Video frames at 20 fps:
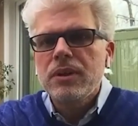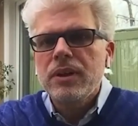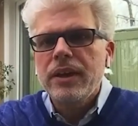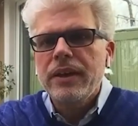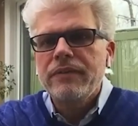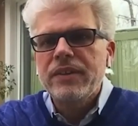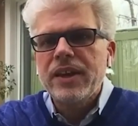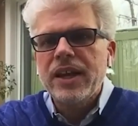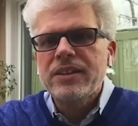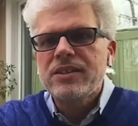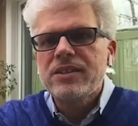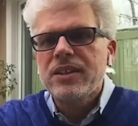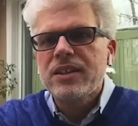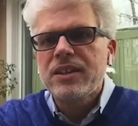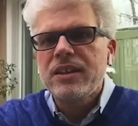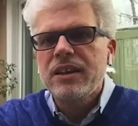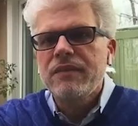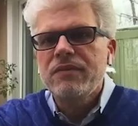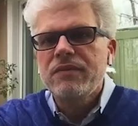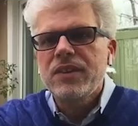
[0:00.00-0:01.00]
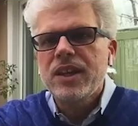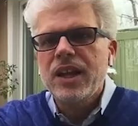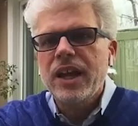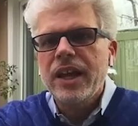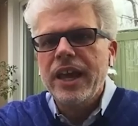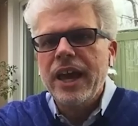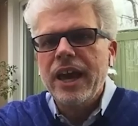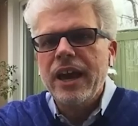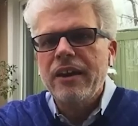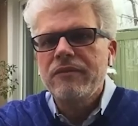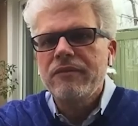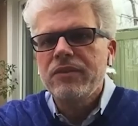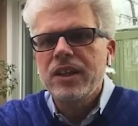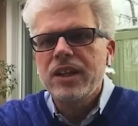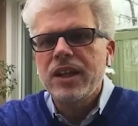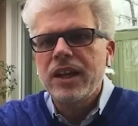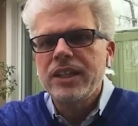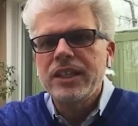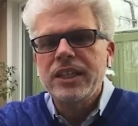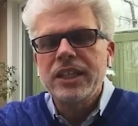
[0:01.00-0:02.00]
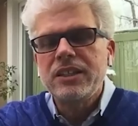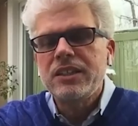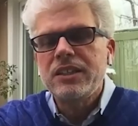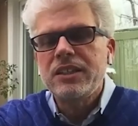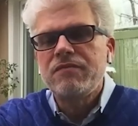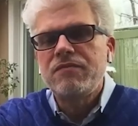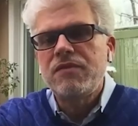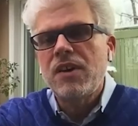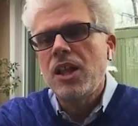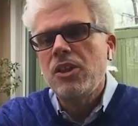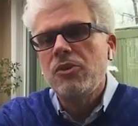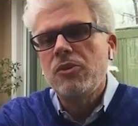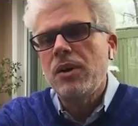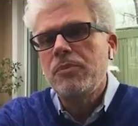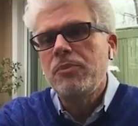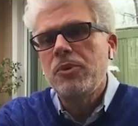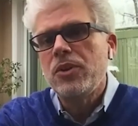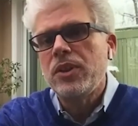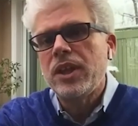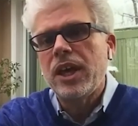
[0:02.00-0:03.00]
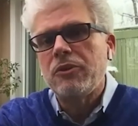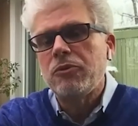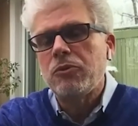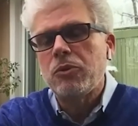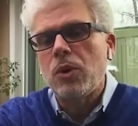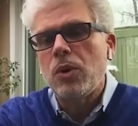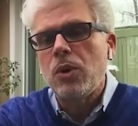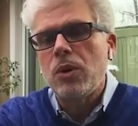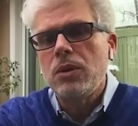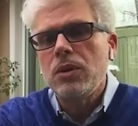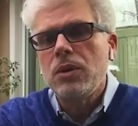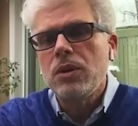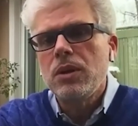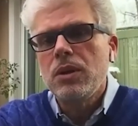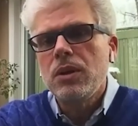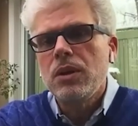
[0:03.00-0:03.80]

and that's a gift that I have, then I need to follow up on that role.